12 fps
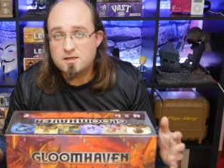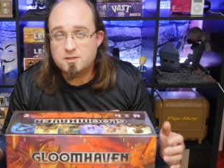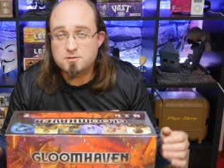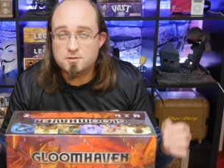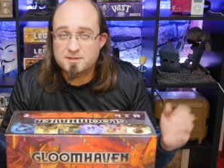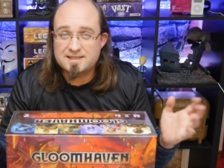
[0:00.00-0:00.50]

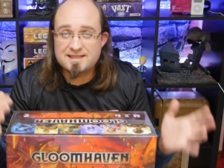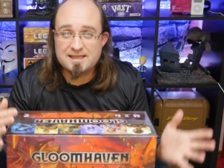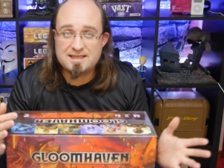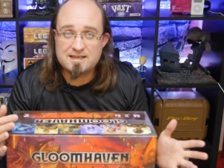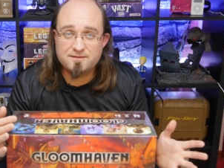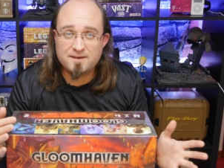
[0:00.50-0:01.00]
you do a
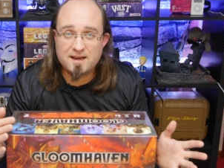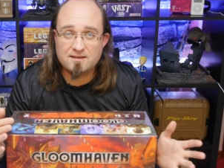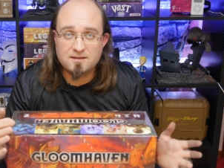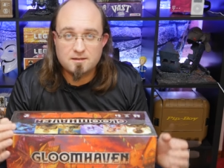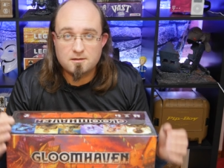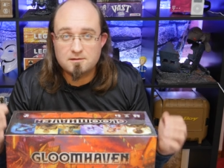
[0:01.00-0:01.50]
city
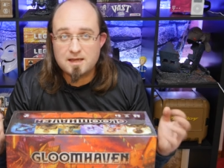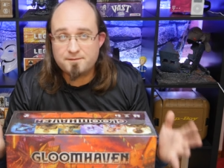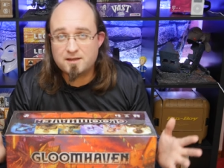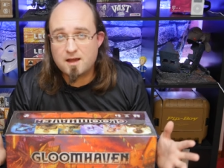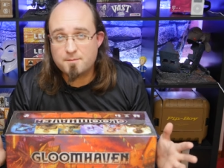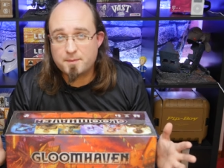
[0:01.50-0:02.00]
event, you
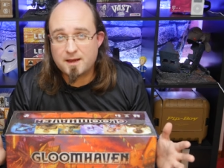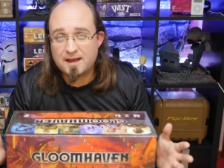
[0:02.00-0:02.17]
level up,